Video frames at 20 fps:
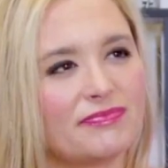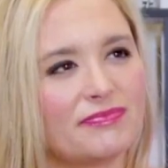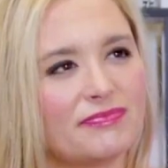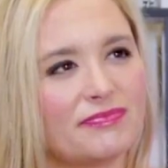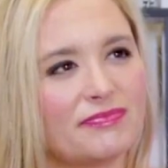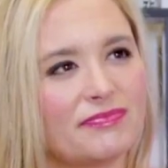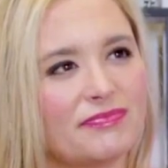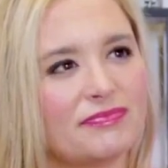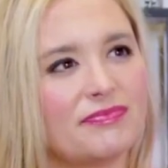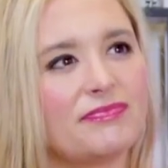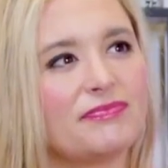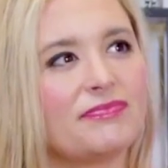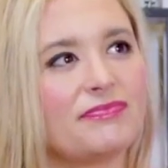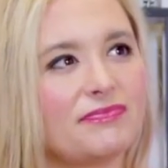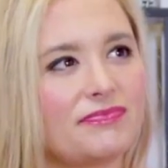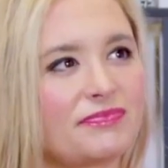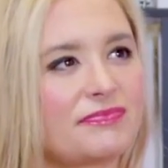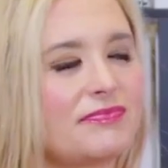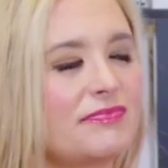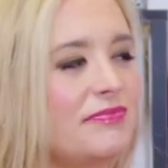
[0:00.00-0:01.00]

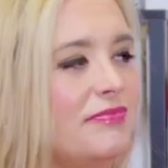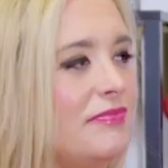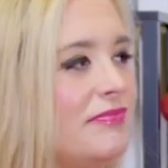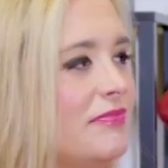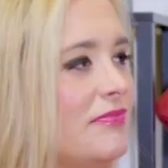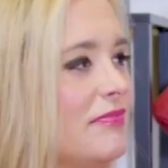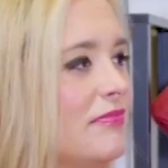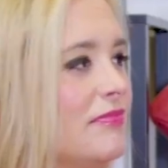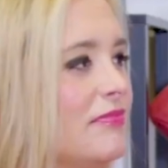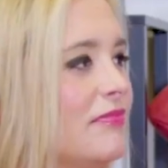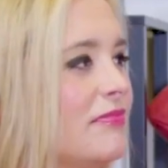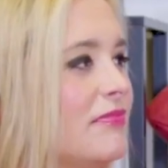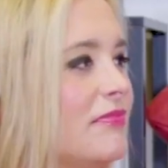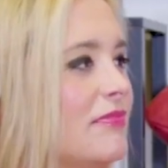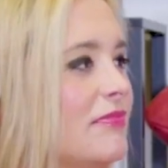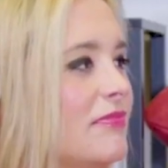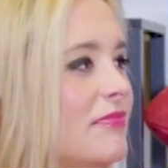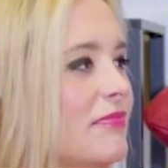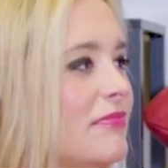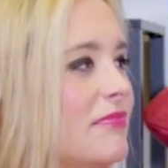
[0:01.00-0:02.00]

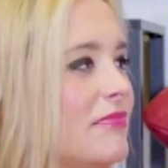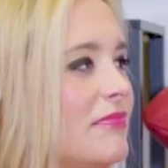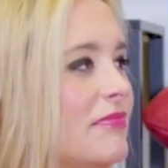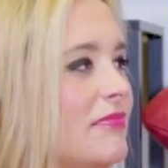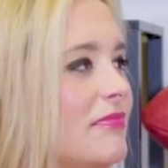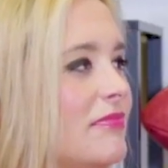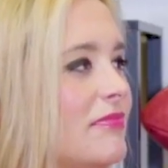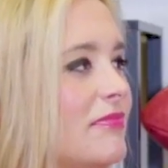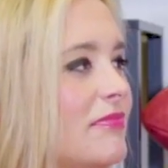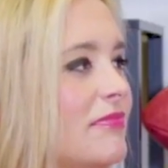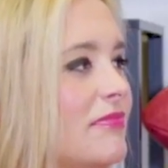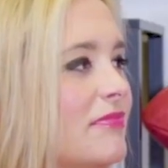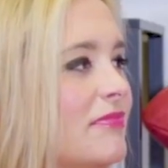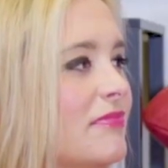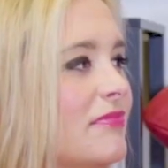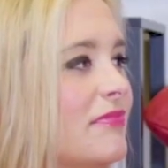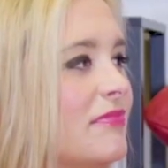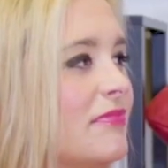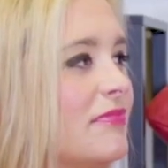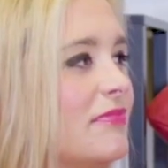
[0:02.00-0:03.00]

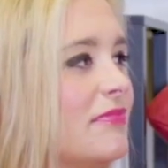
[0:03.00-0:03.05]
(not speaking)